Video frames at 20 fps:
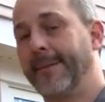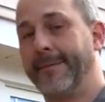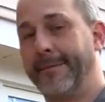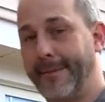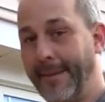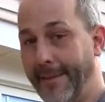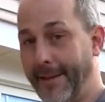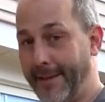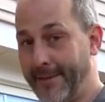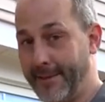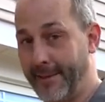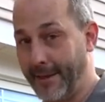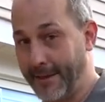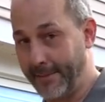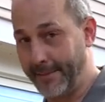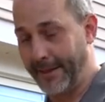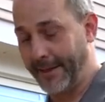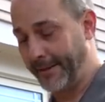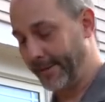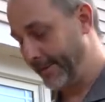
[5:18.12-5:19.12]
then that's not going
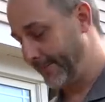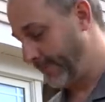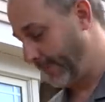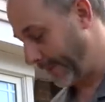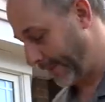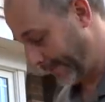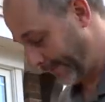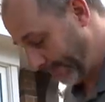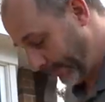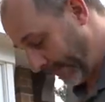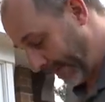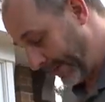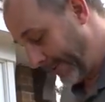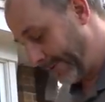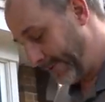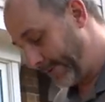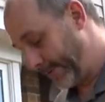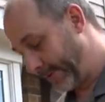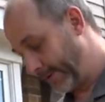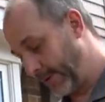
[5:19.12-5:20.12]
to be any good for you.
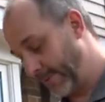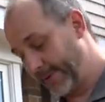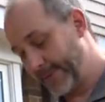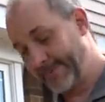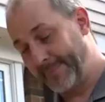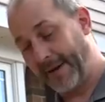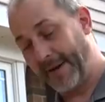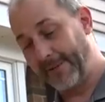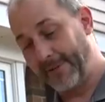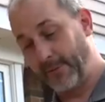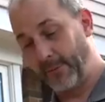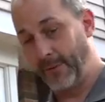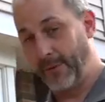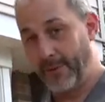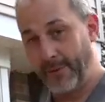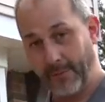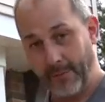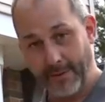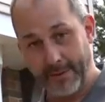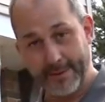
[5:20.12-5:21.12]
You can always buy the
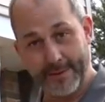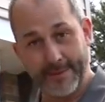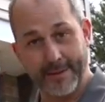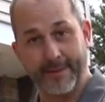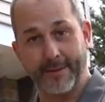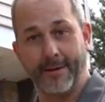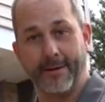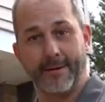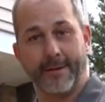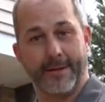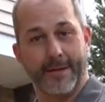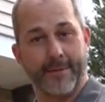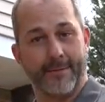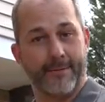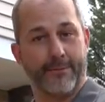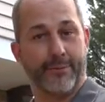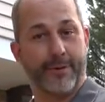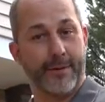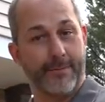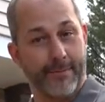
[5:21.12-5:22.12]
wooden ones that come
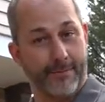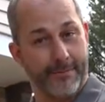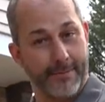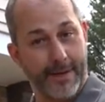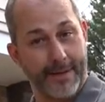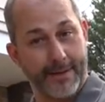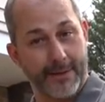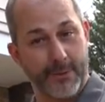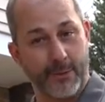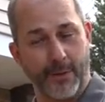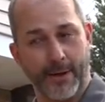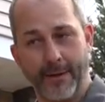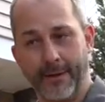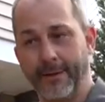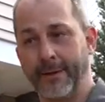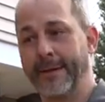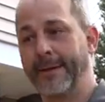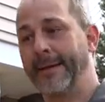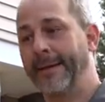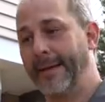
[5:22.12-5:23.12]
pre-made as
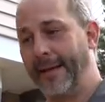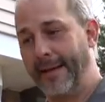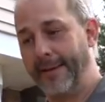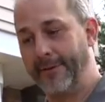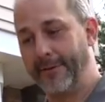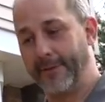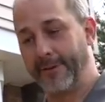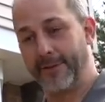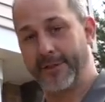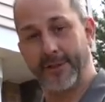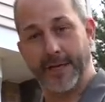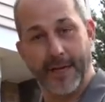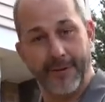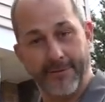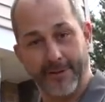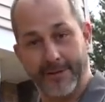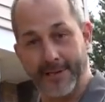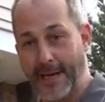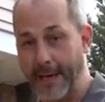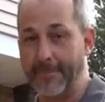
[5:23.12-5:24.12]
well, and you can shave
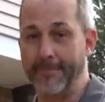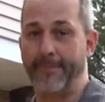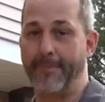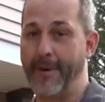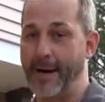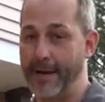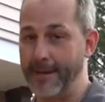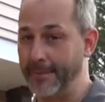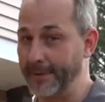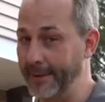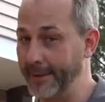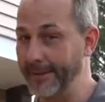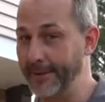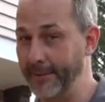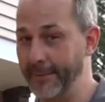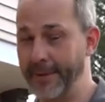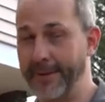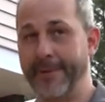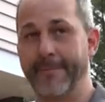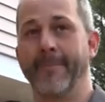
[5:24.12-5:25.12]
the top and bottom a little
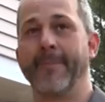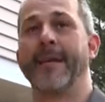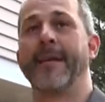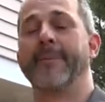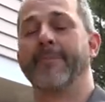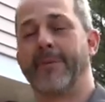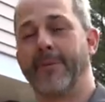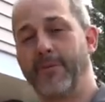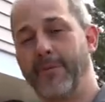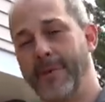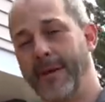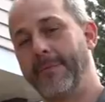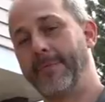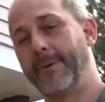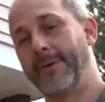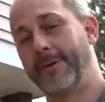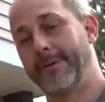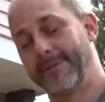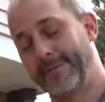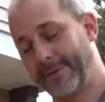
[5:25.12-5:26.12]
bit, but
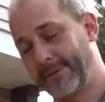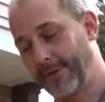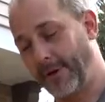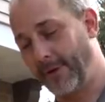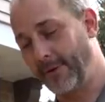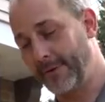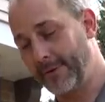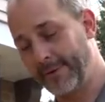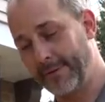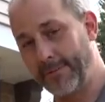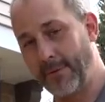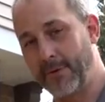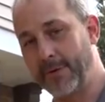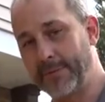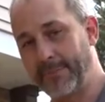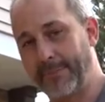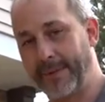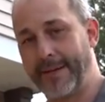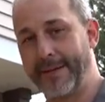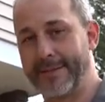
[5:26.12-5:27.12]
remember, code in
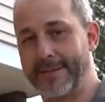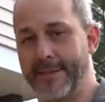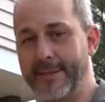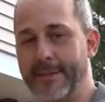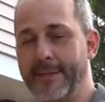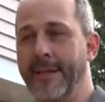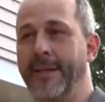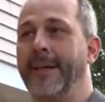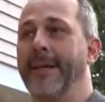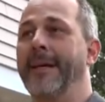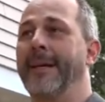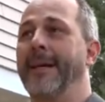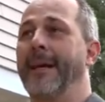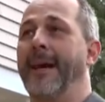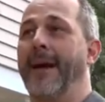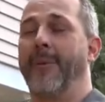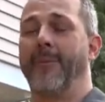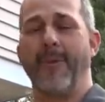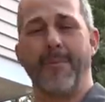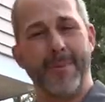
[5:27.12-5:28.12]
most places,
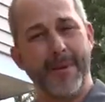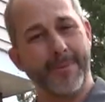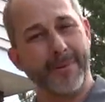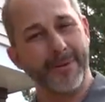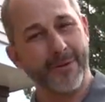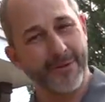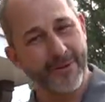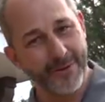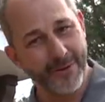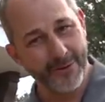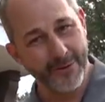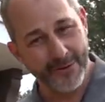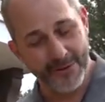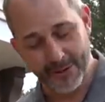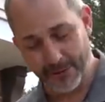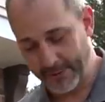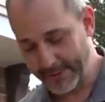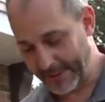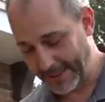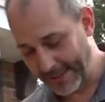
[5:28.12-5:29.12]
and what people are used
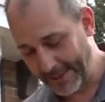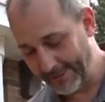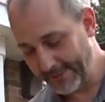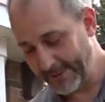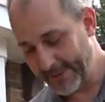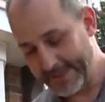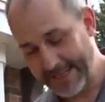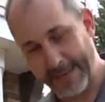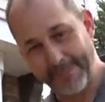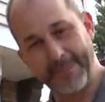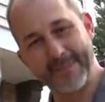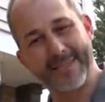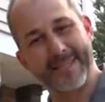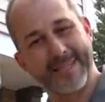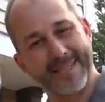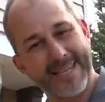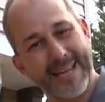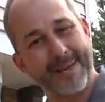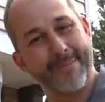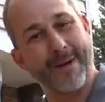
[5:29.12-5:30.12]
to is that every step is the
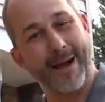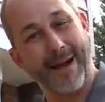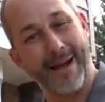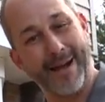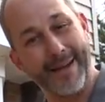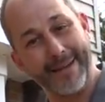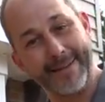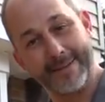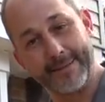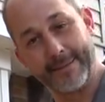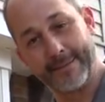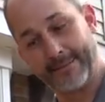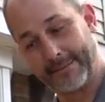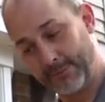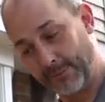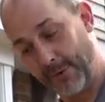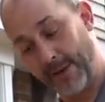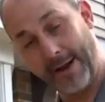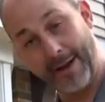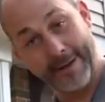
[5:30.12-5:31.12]
same height,
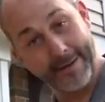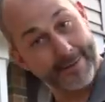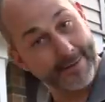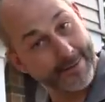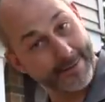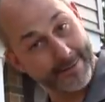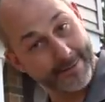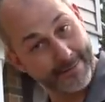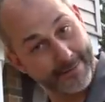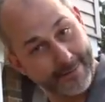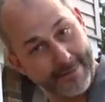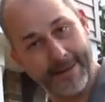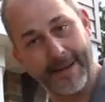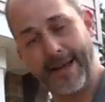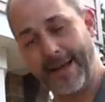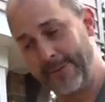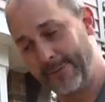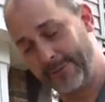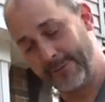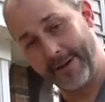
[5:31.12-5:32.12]
rise,
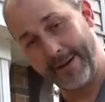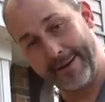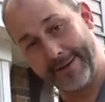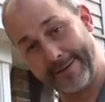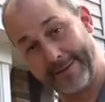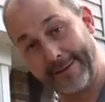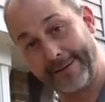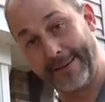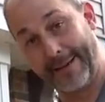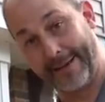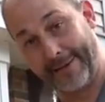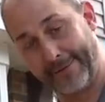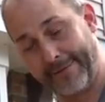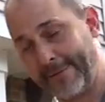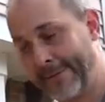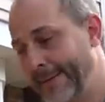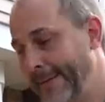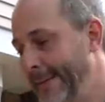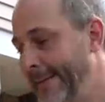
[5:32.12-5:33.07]
and run length.